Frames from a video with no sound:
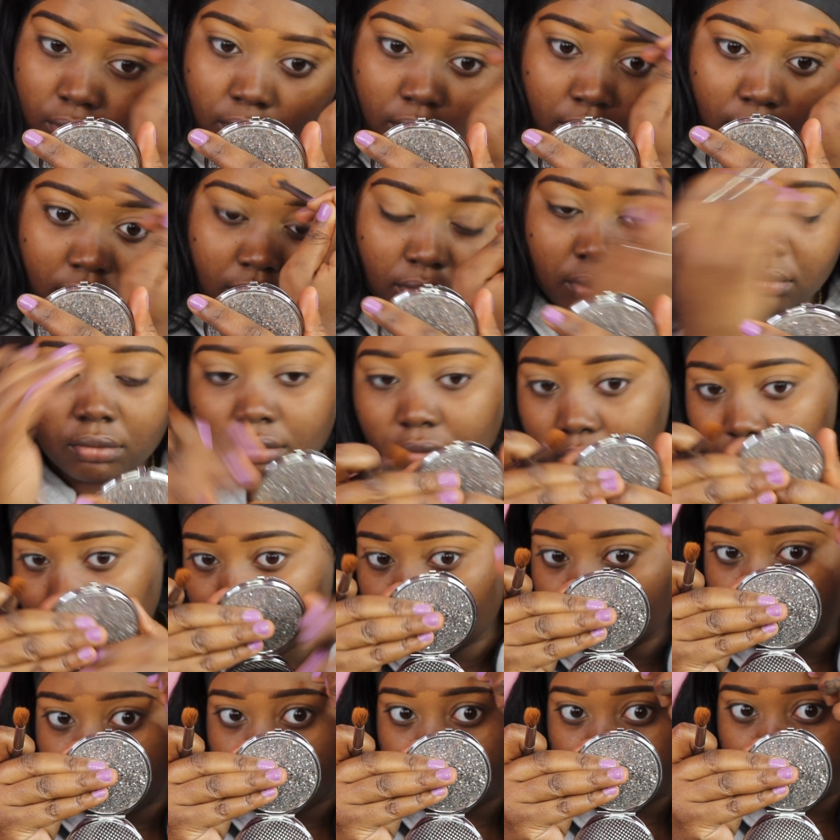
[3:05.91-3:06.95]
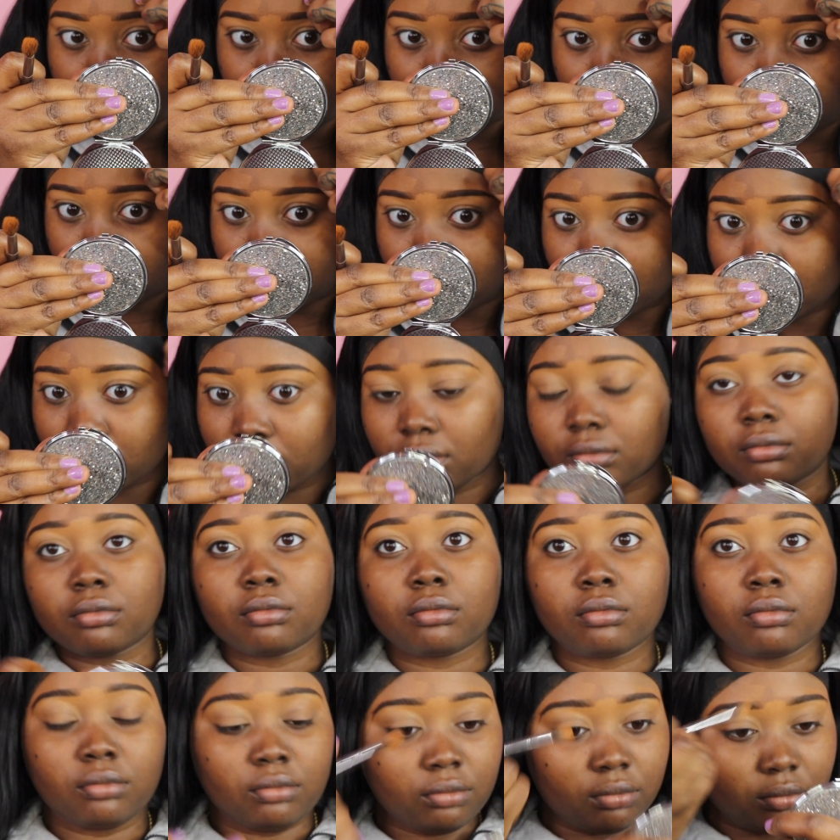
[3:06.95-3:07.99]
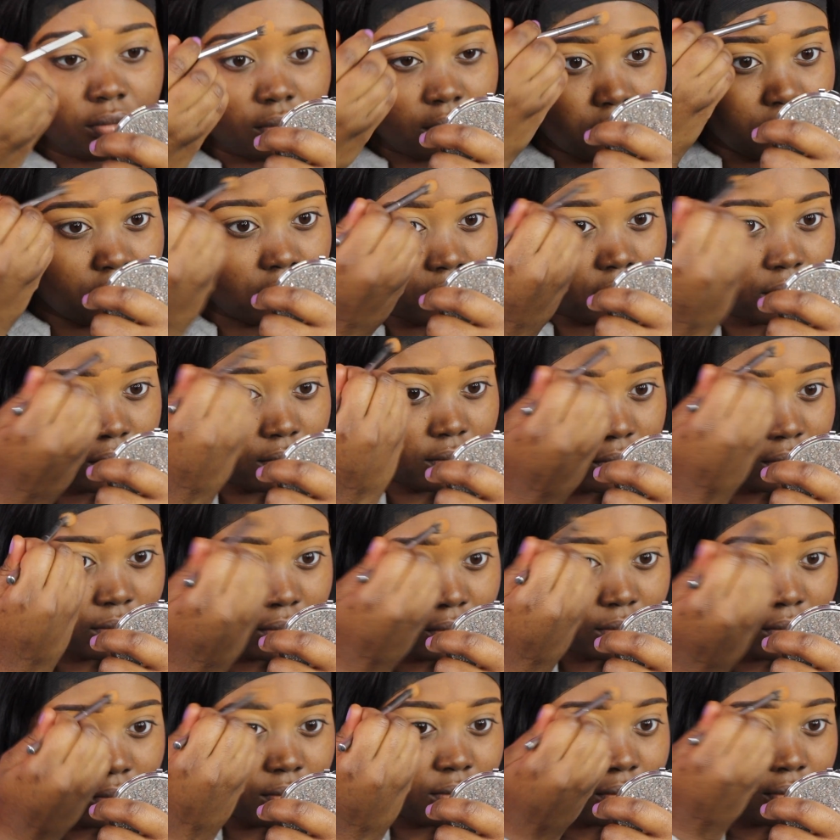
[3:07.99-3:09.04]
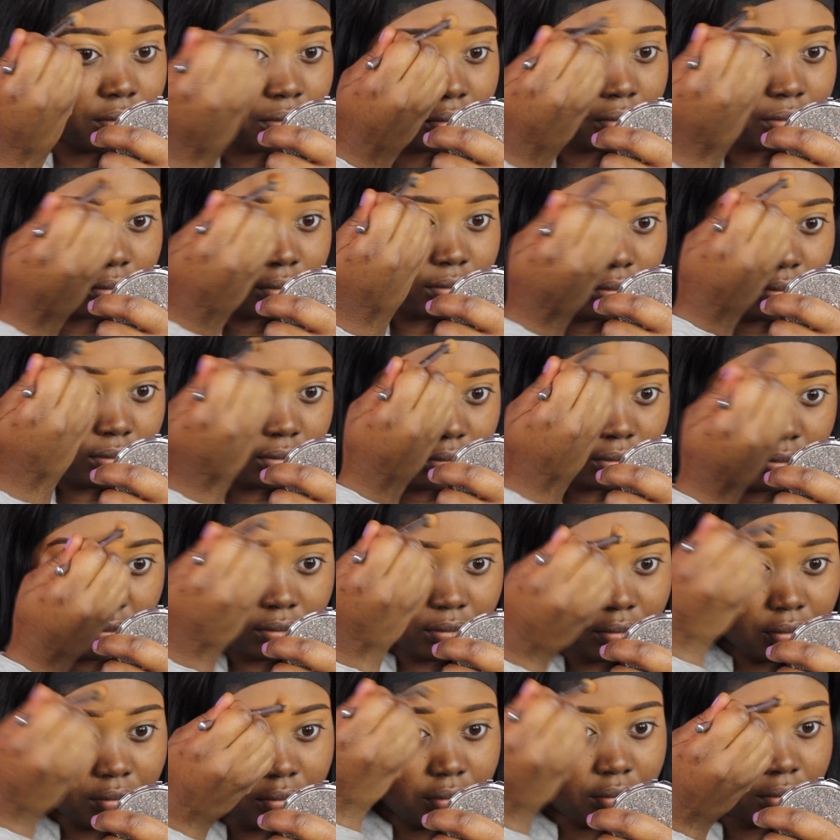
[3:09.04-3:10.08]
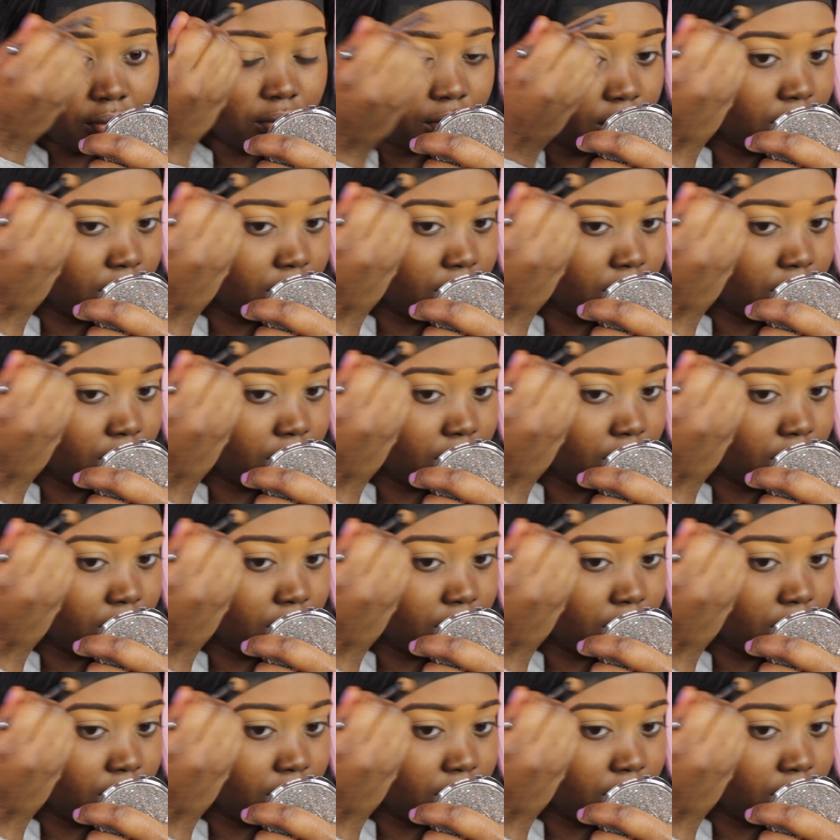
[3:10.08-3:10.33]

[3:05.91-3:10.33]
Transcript: but it's good to hide those dark eye circles and stuff like that.